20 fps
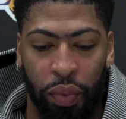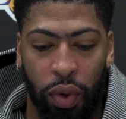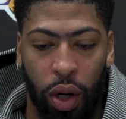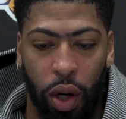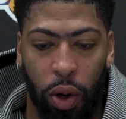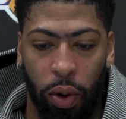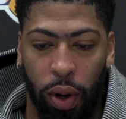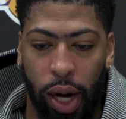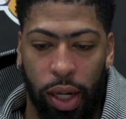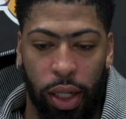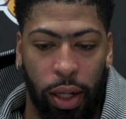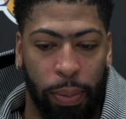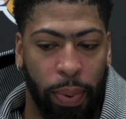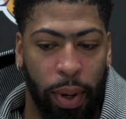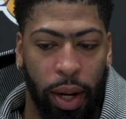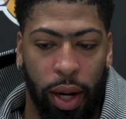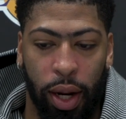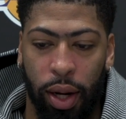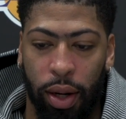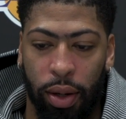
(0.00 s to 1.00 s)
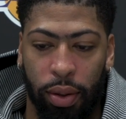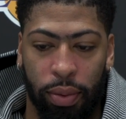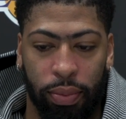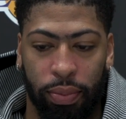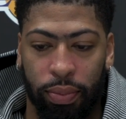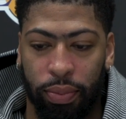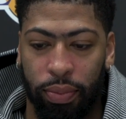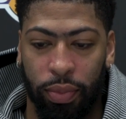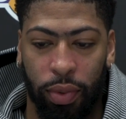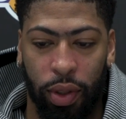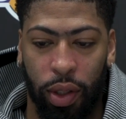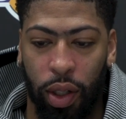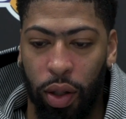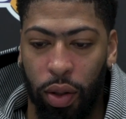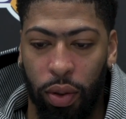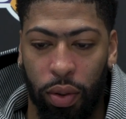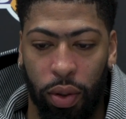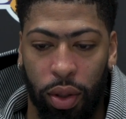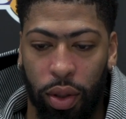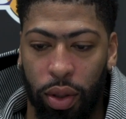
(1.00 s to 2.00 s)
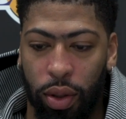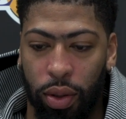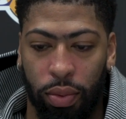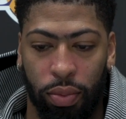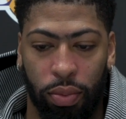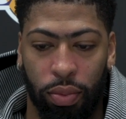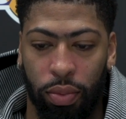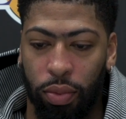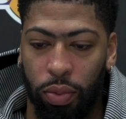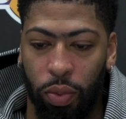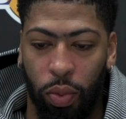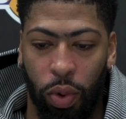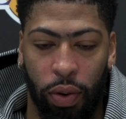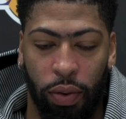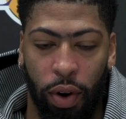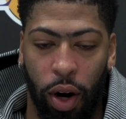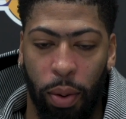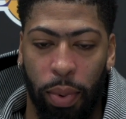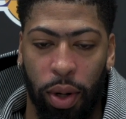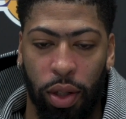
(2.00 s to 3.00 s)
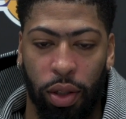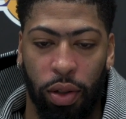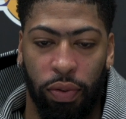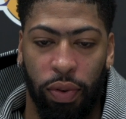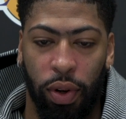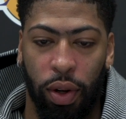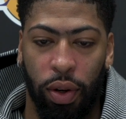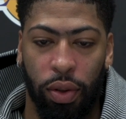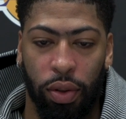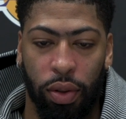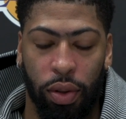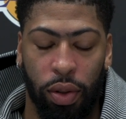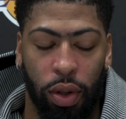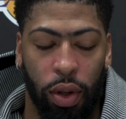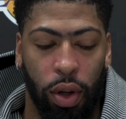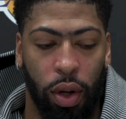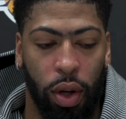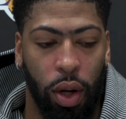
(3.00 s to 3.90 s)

you know, KCP, you know, is one of our best defenders,